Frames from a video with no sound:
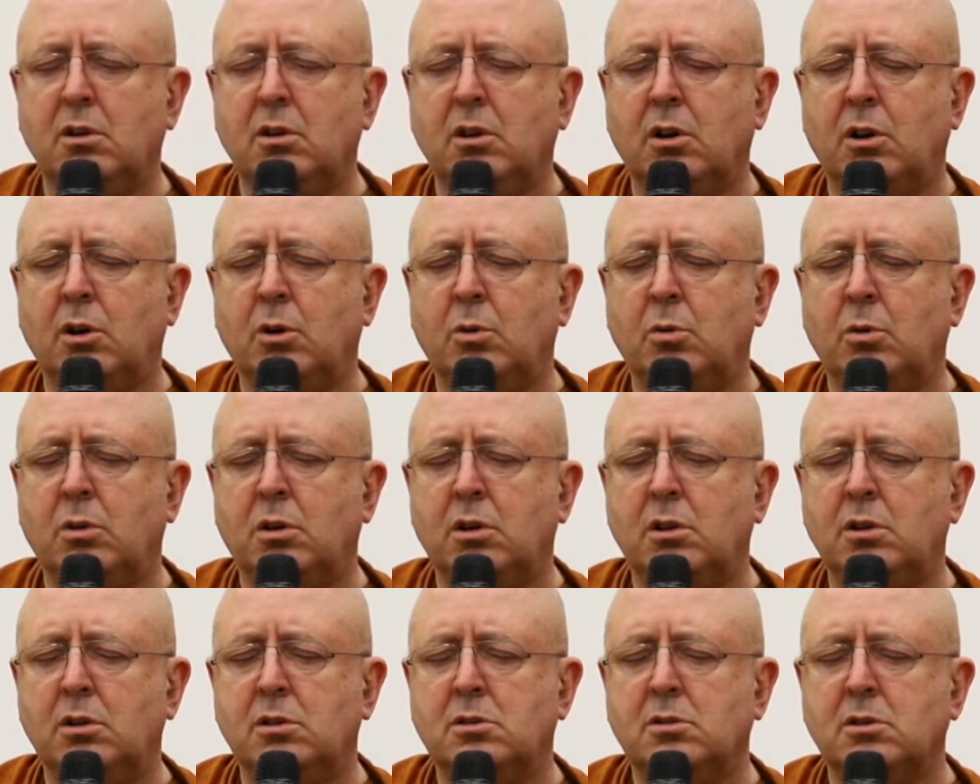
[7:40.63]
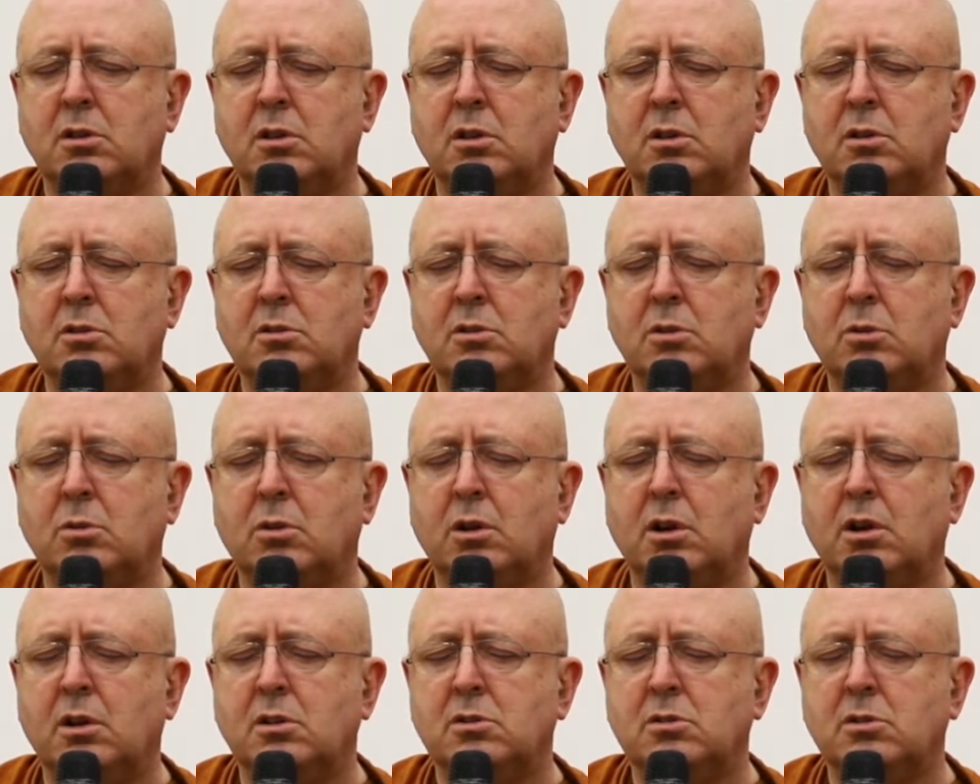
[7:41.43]
No one is going
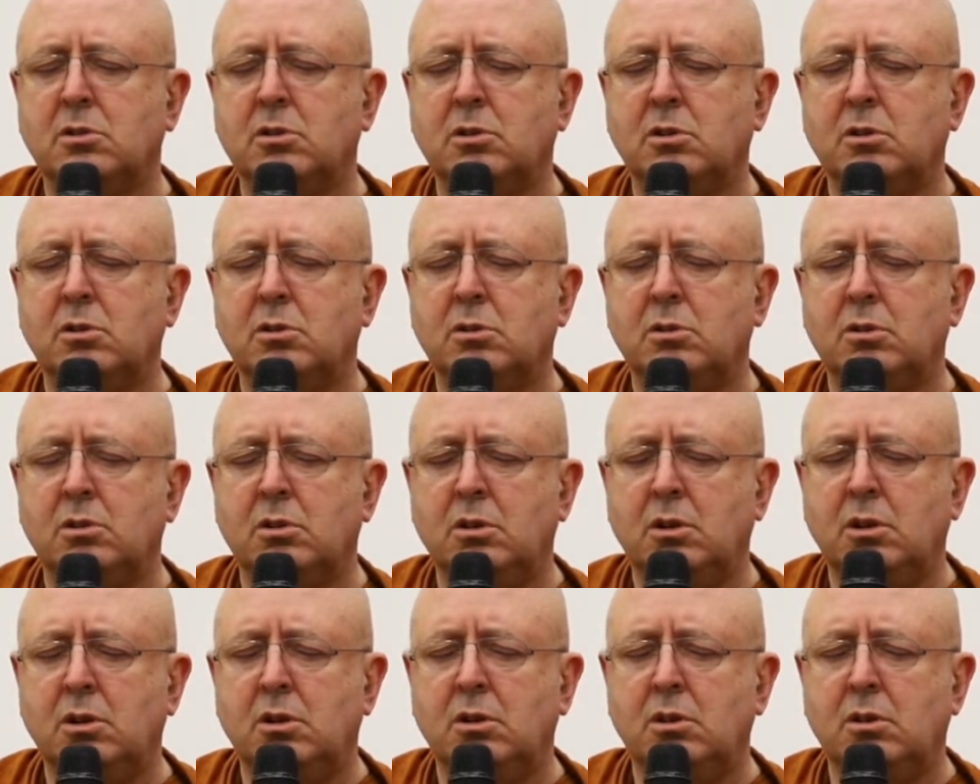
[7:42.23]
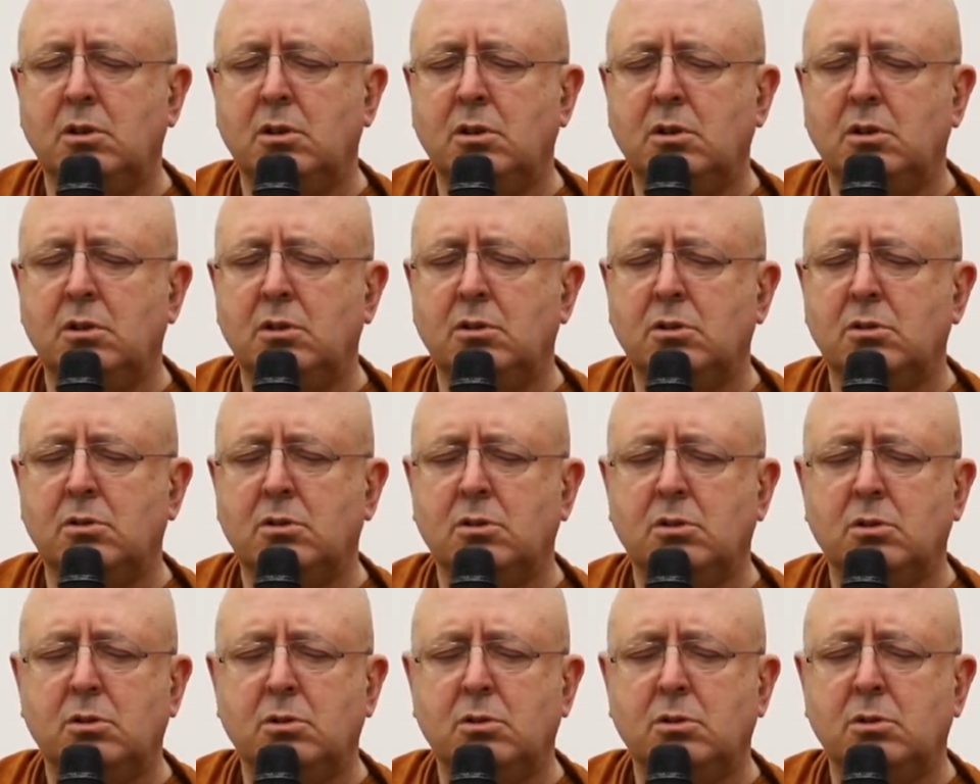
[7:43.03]
to ask you
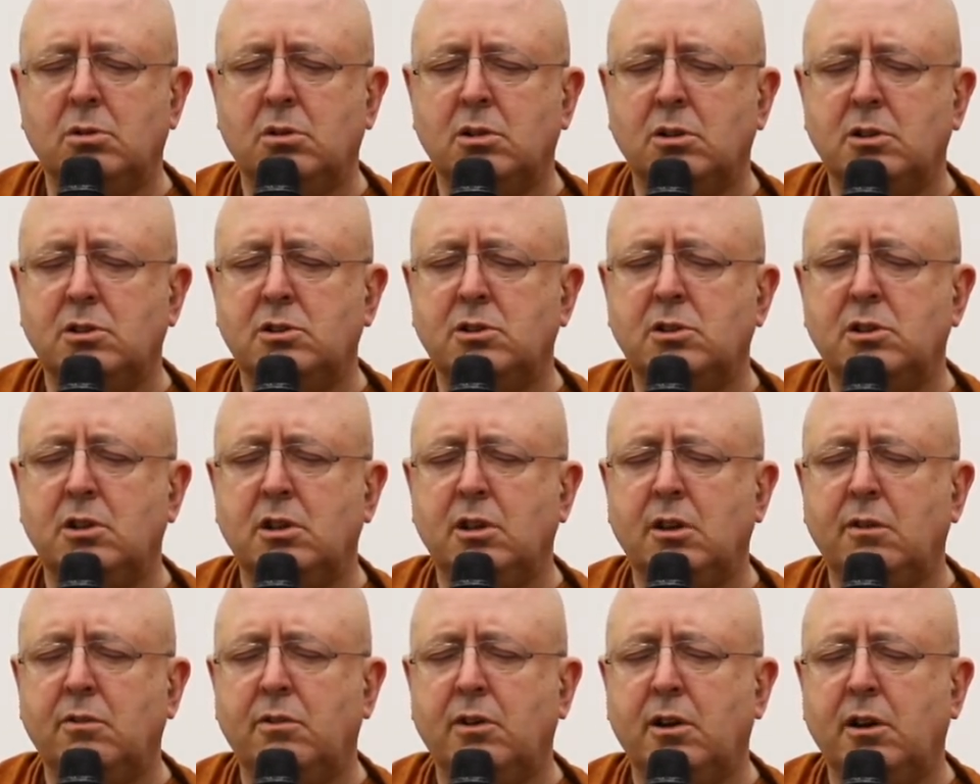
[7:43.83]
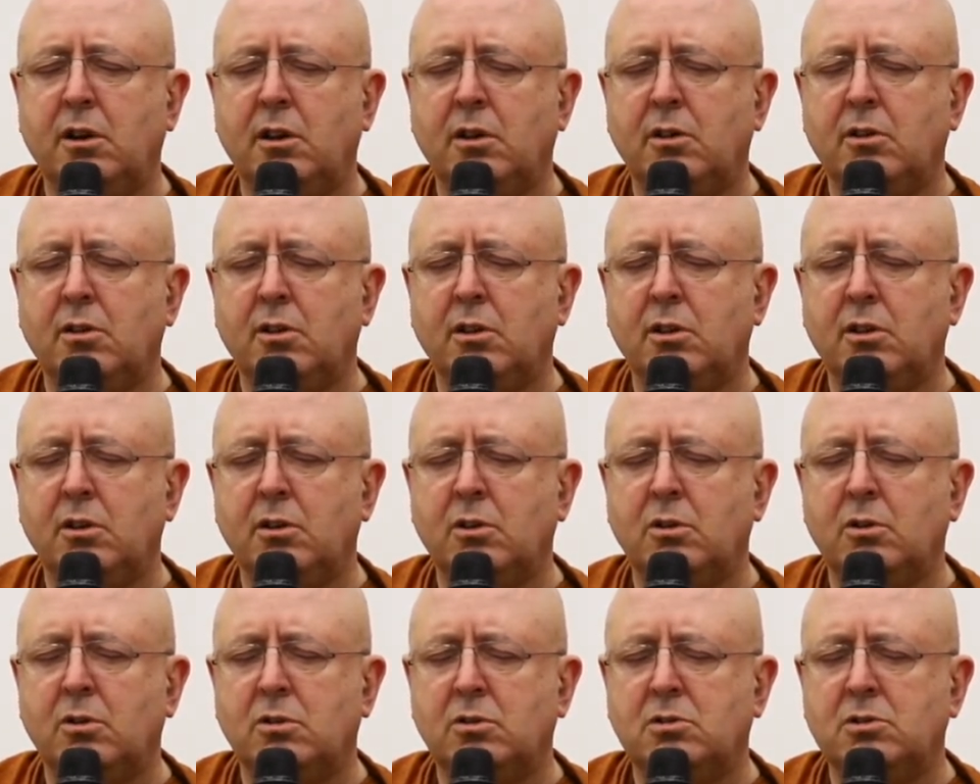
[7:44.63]
to achieve anything
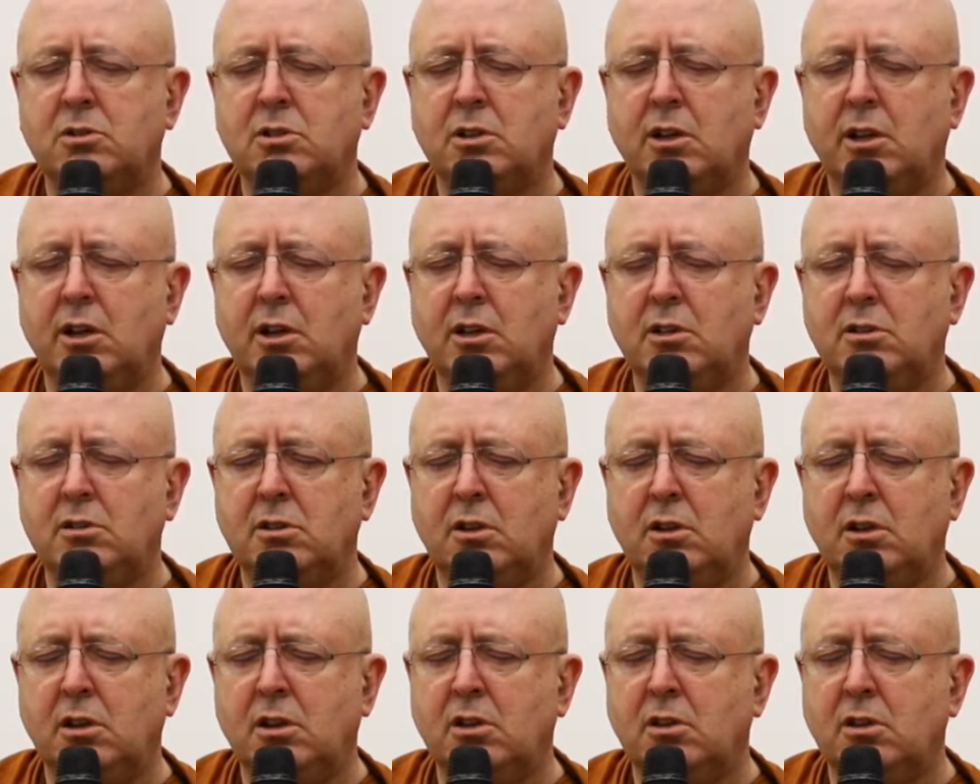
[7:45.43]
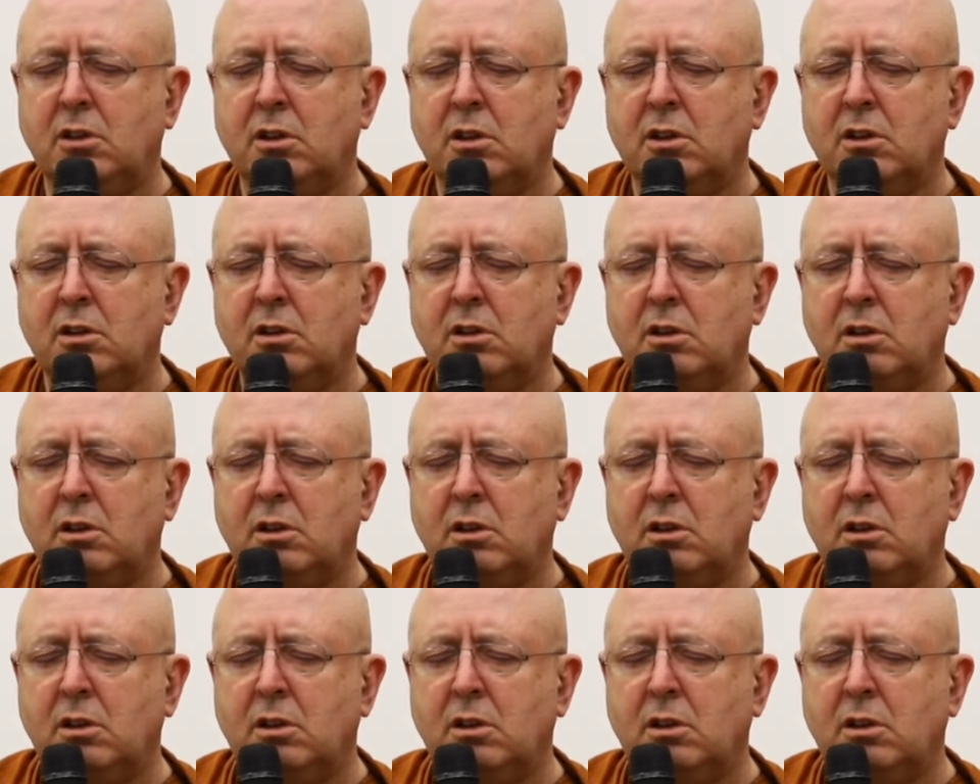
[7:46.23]
or change anything,